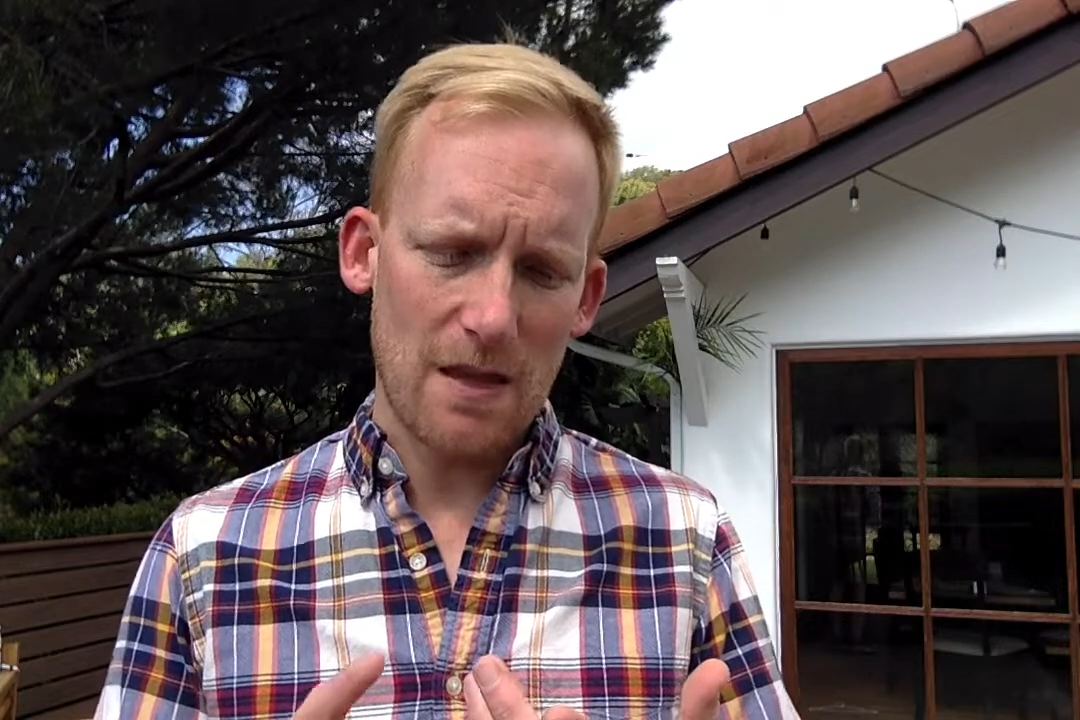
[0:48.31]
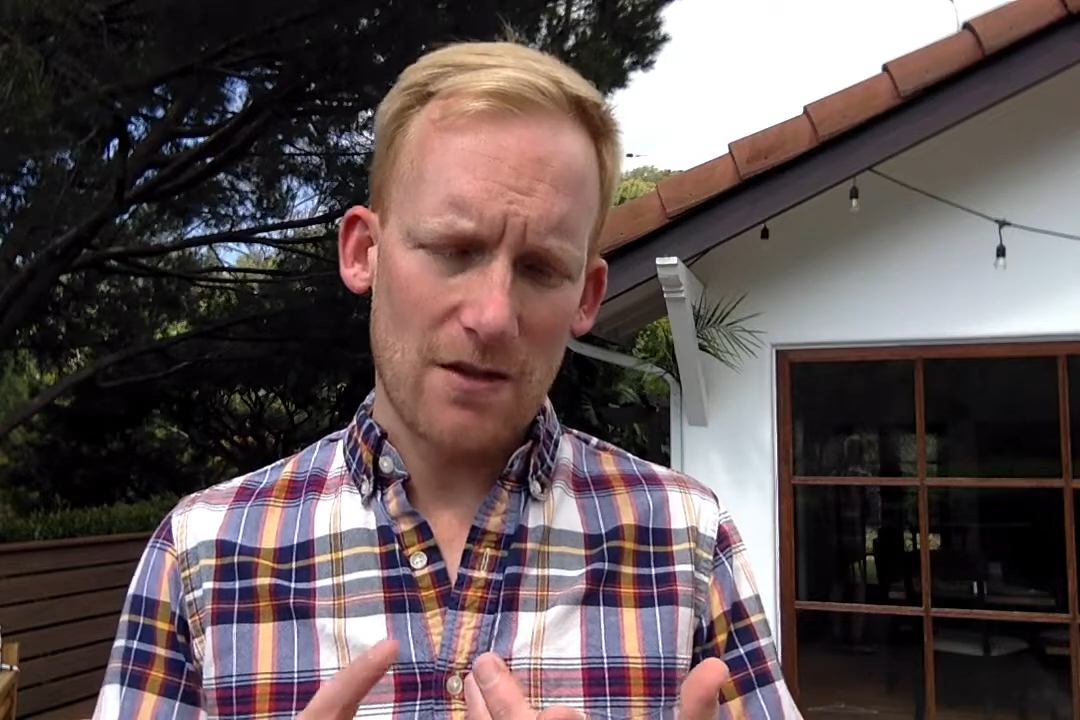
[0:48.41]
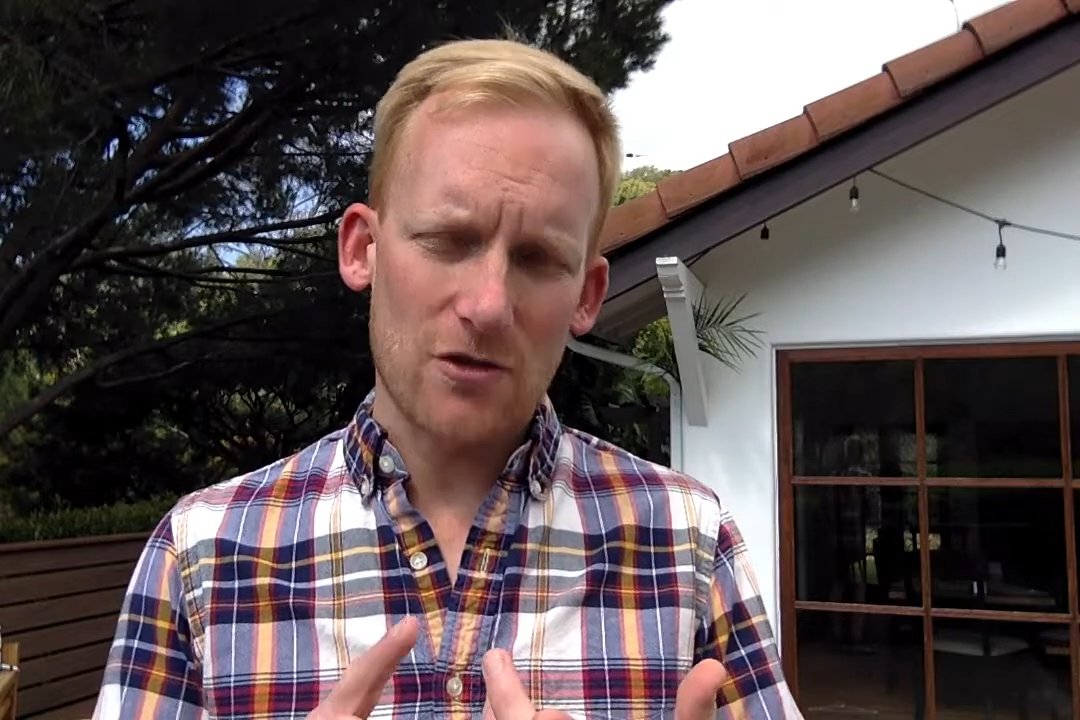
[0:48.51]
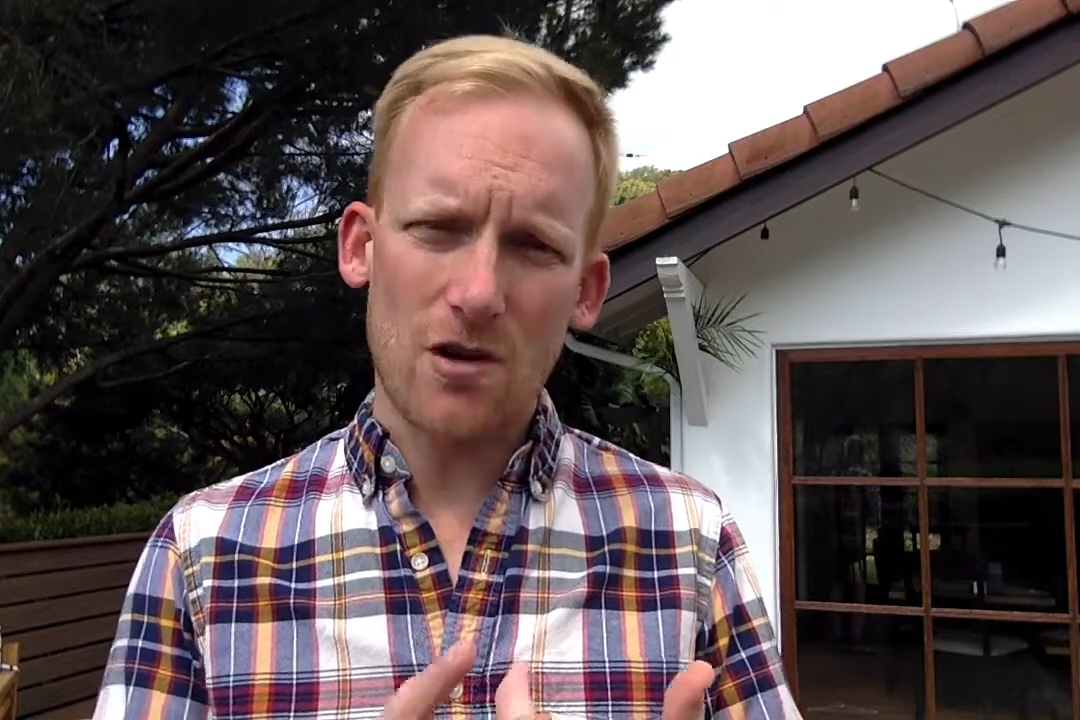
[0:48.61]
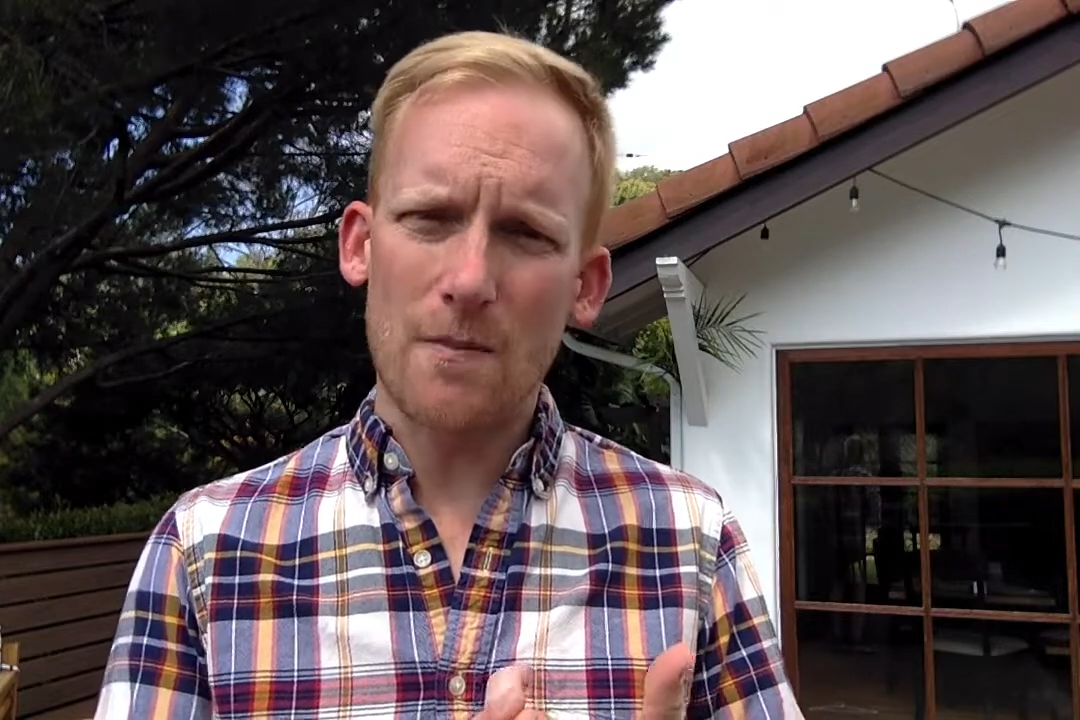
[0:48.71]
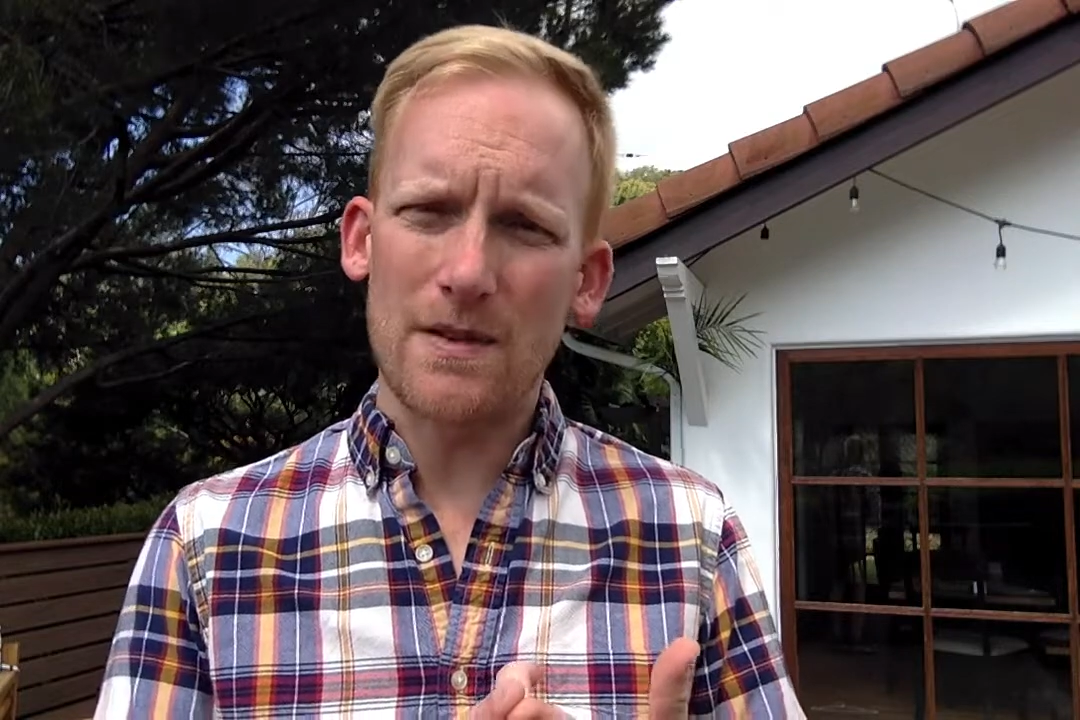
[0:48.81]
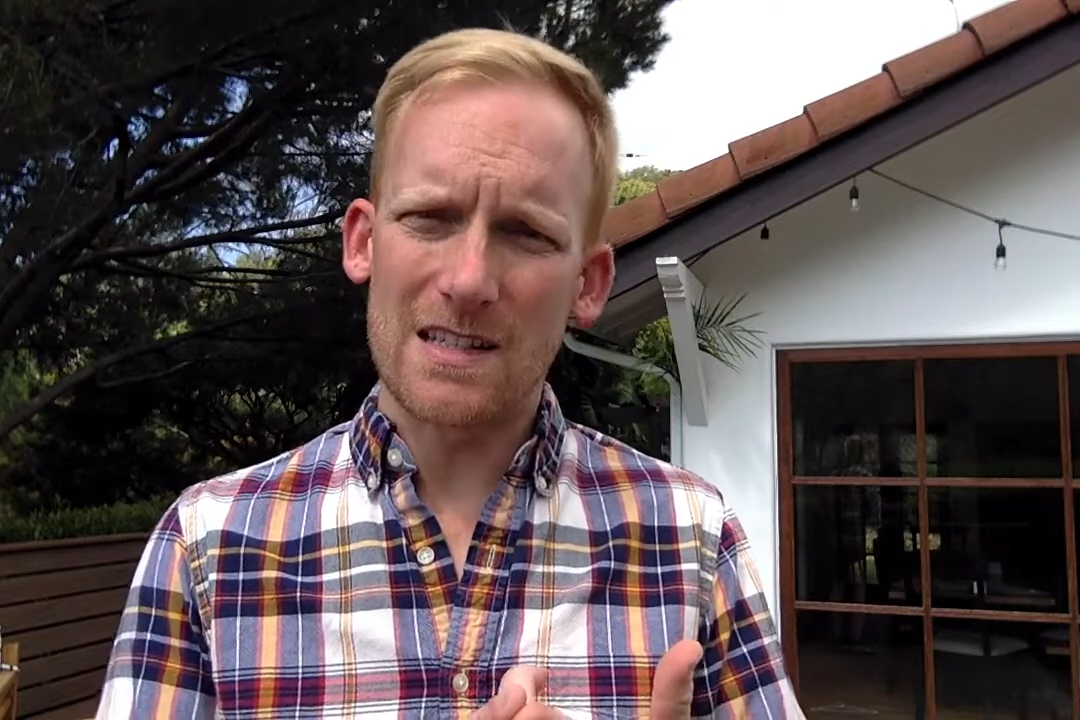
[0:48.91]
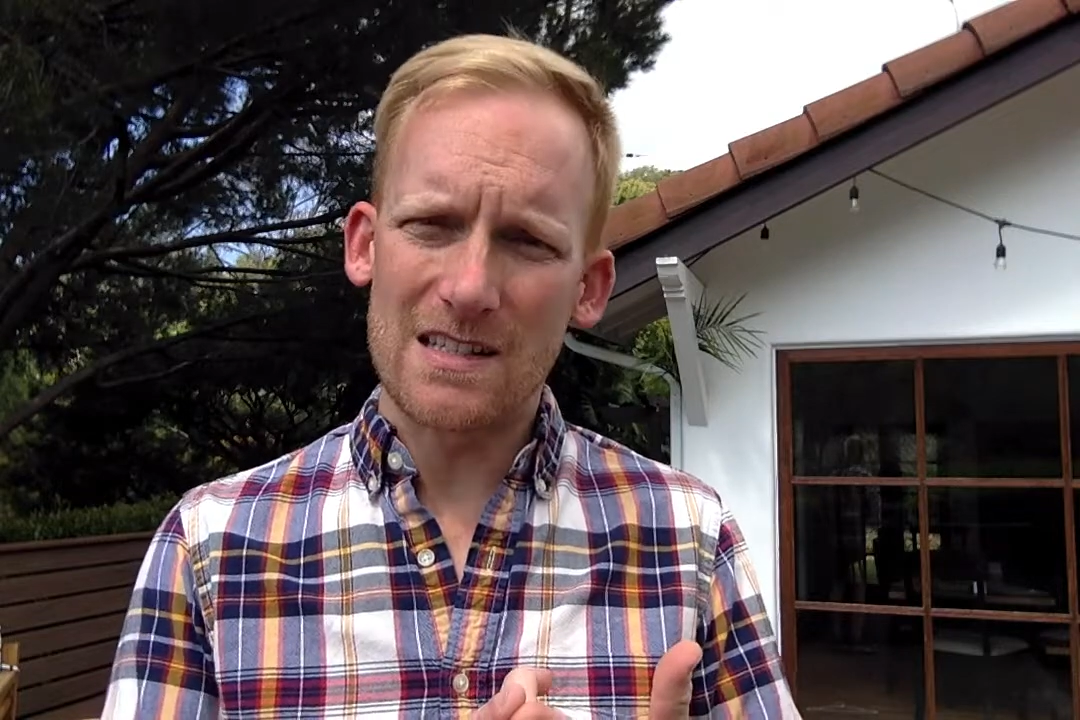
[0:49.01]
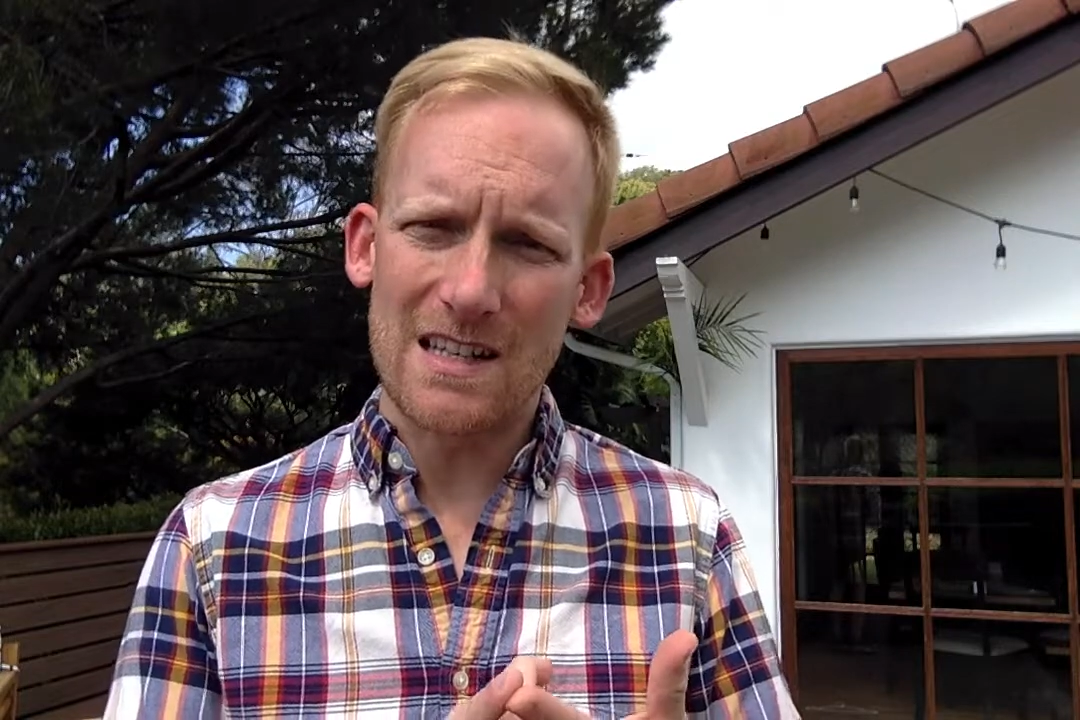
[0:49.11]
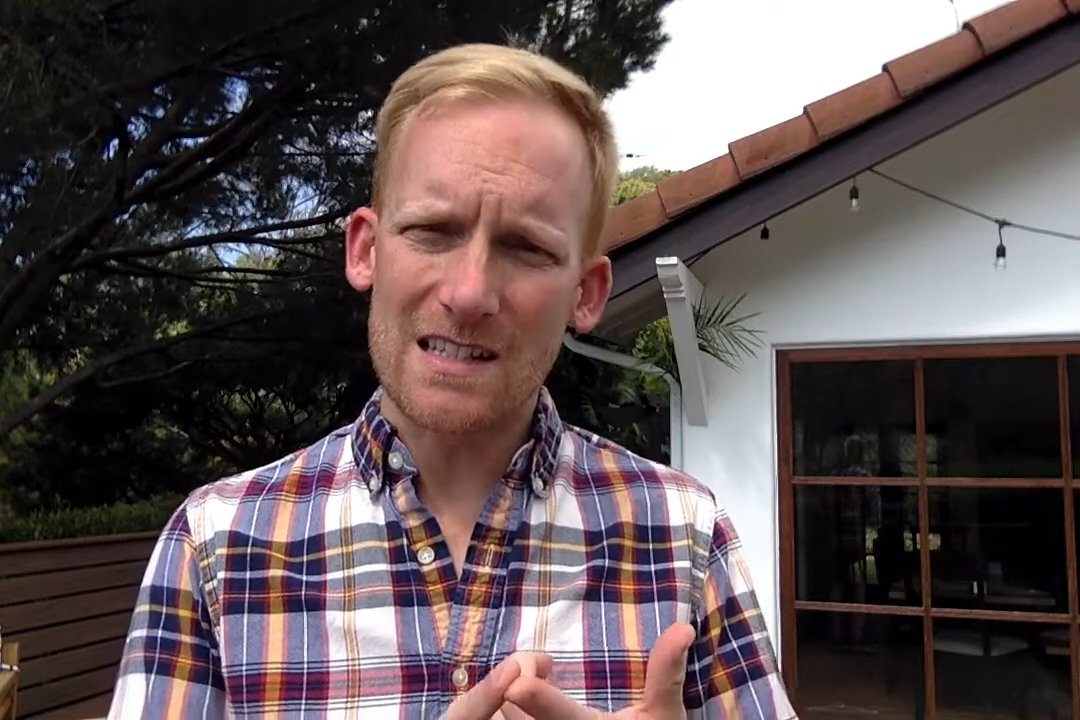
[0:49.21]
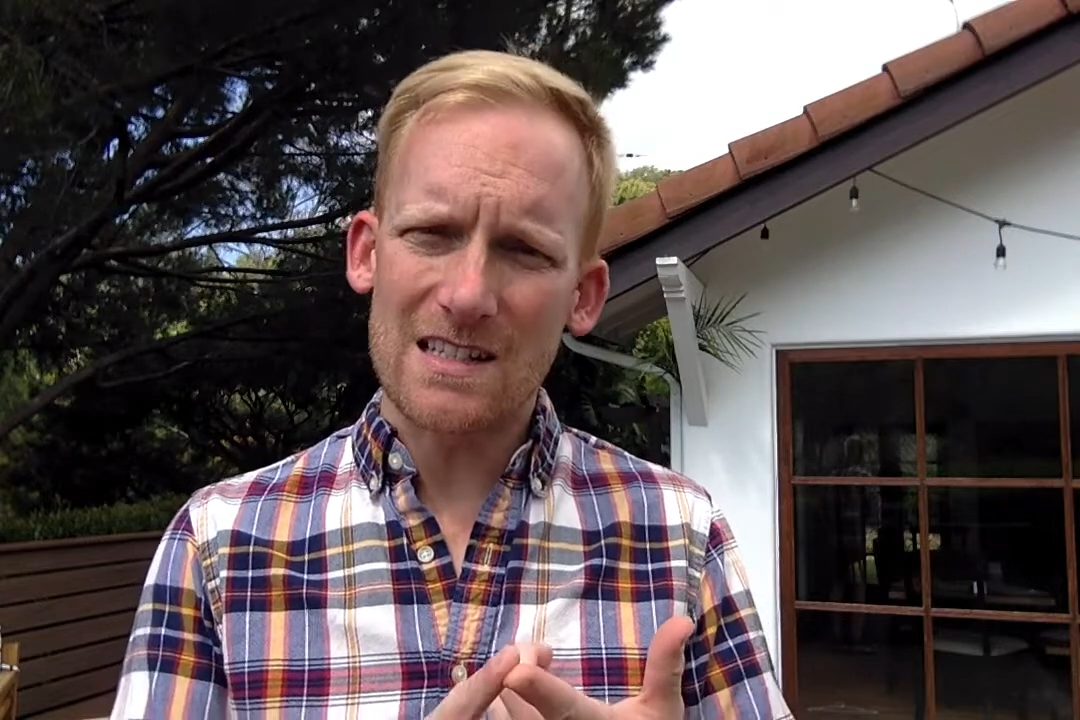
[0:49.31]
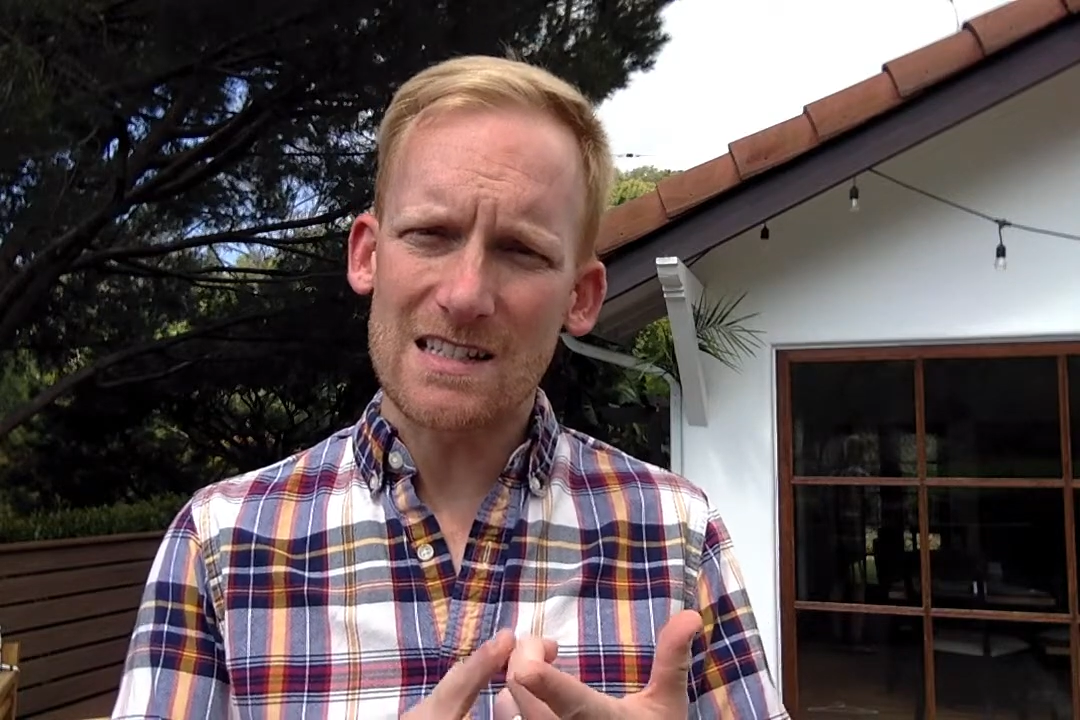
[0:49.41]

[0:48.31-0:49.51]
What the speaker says: trumpets, things to